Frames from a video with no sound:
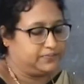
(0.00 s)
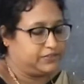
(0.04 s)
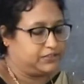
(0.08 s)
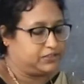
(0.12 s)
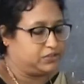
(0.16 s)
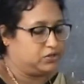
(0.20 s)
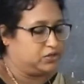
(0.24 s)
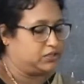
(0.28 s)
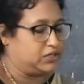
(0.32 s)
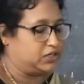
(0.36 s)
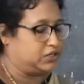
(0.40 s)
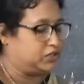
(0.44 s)

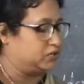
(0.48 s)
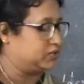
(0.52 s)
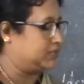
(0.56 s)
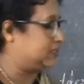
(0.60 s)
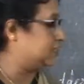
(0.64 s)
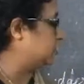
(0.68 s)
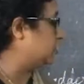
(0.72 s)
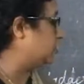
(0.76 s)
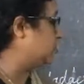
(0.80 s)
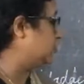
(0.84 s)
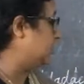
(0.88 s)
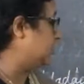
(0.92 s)
So it's
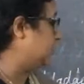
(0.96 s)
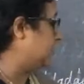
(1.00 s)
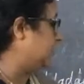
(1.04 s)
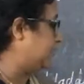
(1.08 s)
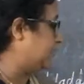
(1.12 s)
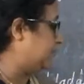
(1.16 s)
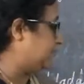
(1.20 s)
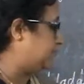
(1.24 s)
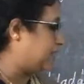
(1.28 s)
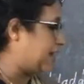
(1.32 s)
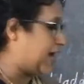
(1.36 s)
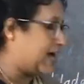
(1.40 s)
a
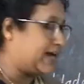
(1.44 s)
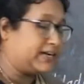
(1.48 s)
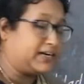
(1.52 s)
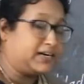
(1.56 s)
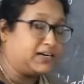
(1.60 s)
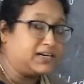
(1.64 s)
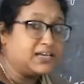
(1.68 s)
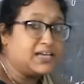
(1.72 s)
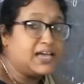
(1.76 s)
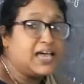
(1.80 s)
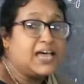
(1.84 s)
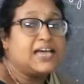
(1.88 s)
urinary
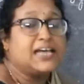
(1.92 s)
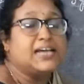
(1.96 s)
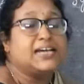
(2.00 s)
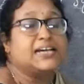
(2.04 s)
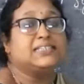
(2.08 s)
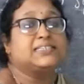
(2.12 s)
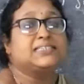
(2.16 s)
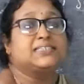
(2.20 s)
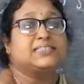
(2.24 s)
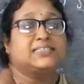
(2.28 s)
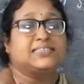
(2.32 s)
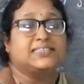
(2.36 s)
bladder
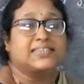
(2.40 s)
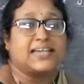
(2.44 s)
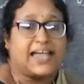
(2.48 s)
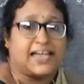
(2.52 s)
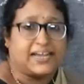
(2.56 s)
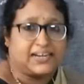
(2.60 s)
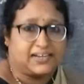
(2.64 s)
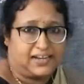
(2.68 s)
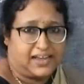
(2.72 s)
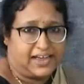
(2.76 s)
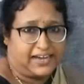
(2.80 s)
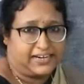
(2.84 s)
into
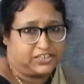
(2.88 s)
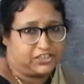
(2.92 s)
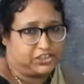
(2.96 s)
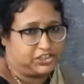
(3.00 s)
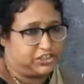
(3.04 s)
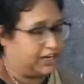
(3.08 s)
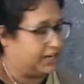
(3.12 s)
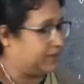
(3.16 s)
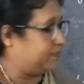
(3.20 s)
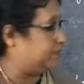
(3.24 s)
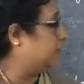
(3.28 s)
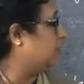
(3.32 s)
sac-like
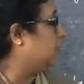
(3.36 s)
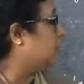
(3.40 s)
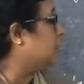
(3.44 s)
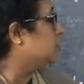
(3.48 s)
shape.